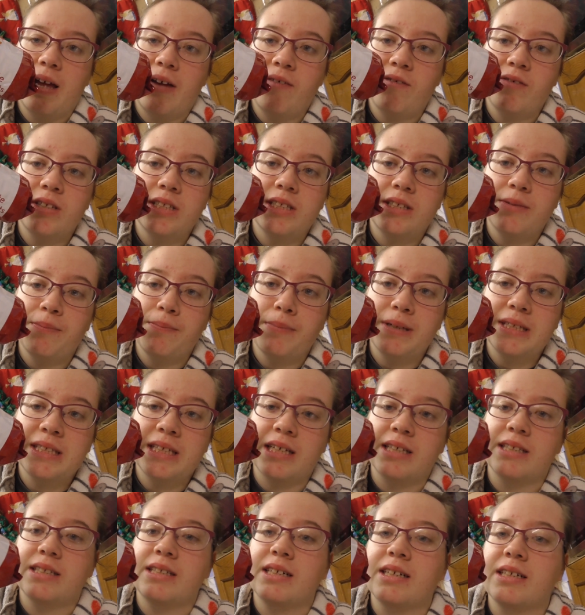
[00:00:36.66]
having some
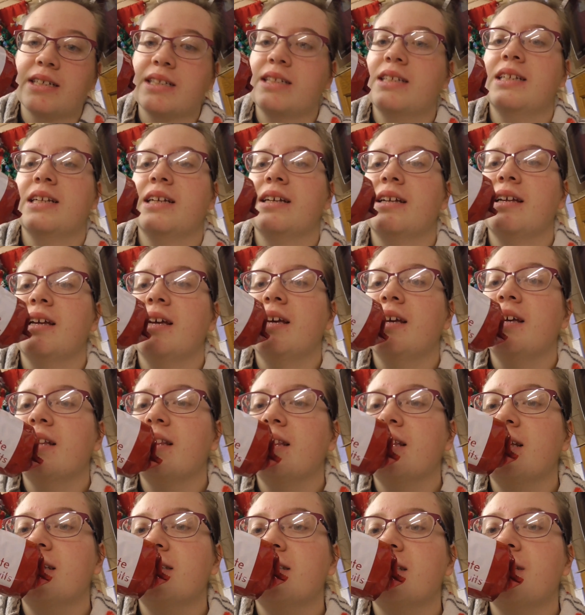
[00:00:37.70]
biscuits dunked in it.
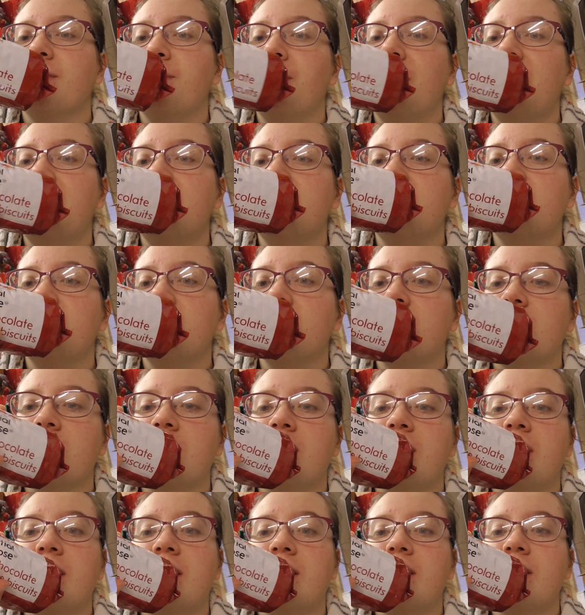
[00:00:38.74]
These are the plain
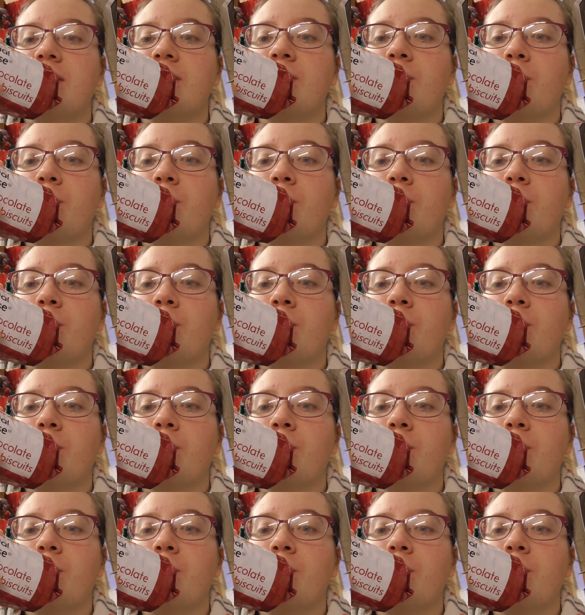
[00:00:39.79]
chocolate